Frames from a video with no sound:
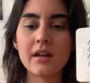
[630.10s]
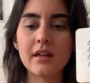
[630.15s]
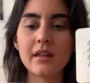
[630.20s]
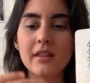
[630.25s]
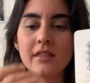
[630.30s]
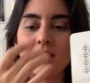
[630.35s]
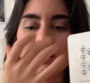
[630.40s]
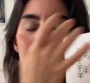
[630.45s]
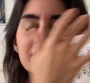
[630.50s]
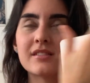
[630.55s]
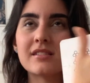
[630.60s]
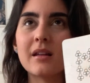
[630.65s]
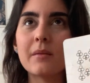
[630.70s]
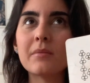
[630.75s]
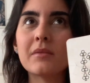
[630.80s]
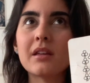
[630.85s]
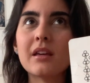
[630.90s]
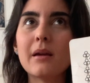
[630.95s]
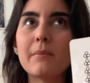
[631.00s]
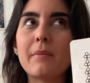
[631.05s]
there's
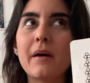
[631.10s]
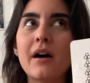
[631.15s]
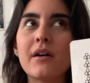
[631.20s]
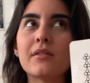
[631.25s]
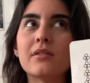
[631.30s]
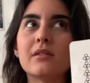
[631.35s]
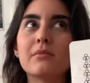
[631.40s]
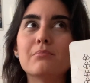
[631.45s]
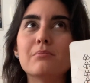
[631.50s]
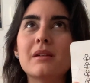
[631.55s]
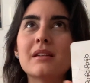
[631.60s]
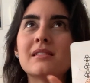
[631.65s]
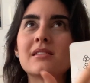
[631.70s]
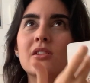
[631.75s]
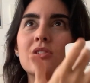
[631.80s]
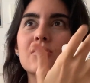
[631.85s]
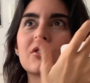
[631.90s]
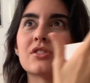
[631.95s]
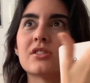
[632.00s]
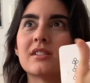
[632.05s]
something about the
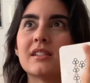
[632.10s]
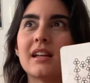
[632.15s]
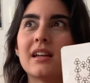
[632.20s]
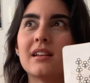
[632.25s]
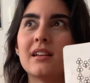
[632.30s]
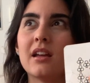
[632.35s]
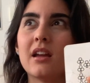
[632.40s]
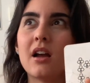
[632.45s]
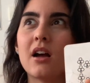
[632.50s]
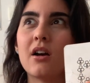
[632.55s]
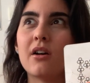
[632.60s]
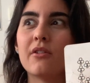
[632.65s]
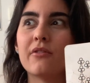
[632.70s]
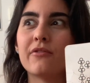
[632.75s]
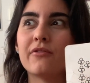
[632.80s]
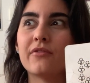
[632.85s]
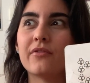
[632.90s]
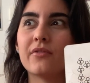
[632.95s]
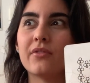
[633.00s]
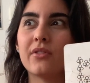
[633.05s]
misunderstanding of
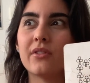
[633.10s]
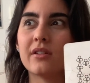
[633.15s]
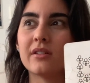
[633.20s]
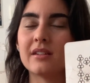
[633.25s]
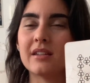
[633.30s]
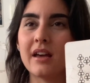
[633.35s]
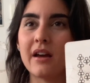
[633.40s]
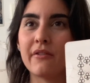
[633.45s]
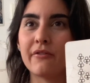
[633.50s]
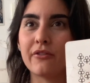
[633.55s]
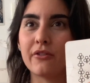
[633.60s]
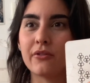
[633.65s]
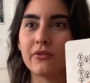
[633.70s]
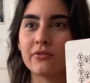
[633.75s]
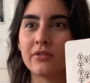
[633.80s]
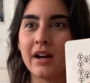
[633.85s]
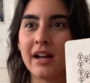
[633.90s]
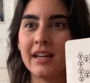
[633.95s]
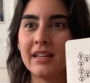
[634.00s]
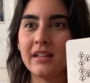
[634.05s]
the devil,
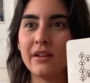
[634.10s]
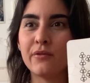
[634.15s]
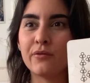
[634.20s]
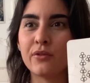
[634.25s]
right?